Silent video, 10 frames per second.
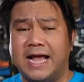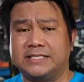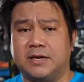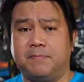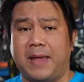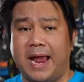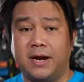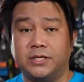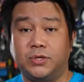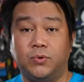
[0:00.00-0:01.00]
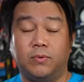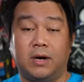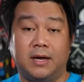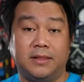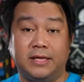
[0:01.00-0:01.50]
as compared to
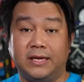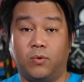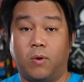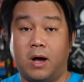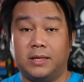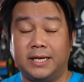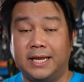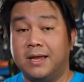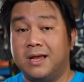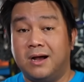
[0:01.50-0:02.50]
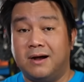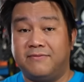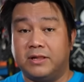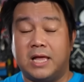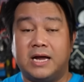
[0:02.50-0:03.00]
the quality
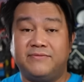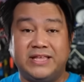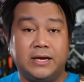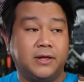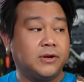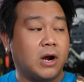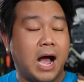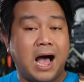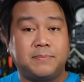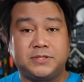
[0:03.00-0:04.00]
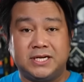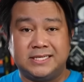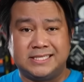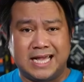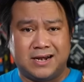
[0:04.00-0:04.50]
of a lot of the other
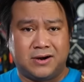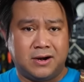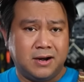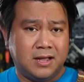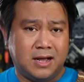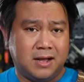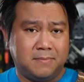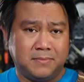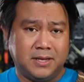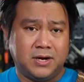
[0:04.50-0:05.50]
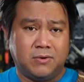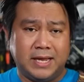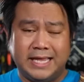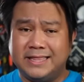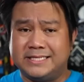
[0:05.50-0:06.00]
options that are, you know,
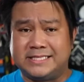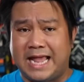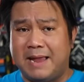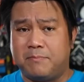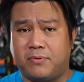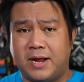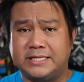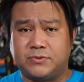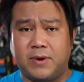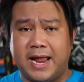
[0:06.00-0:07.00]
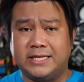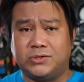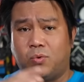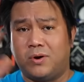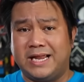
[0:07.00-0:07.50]
in the same price
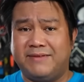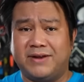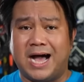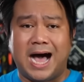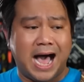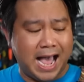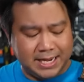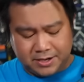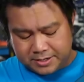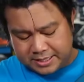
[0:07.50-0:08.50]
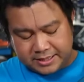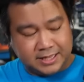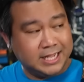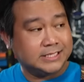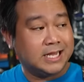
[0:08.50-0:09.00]
range or even higher
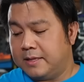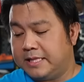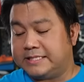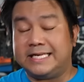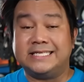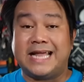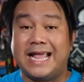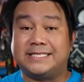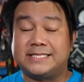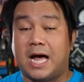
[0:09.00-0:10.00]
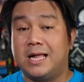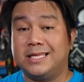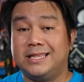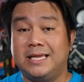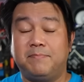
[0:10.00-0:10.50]
than this. This is a
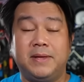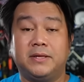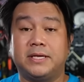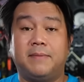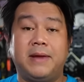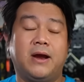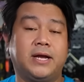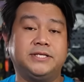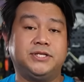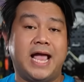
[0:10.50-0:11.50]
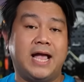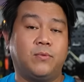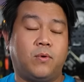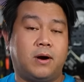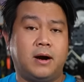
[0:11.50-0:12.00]
solidly built American
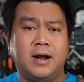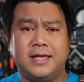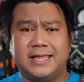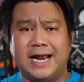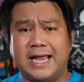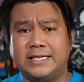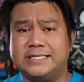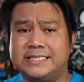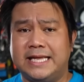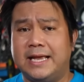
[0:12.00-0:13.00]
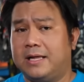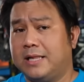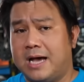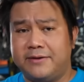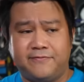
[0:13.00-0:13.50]
Jaguar that I could see a
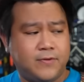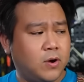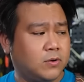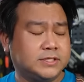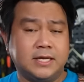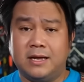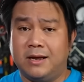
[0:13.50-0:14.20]
lot of folks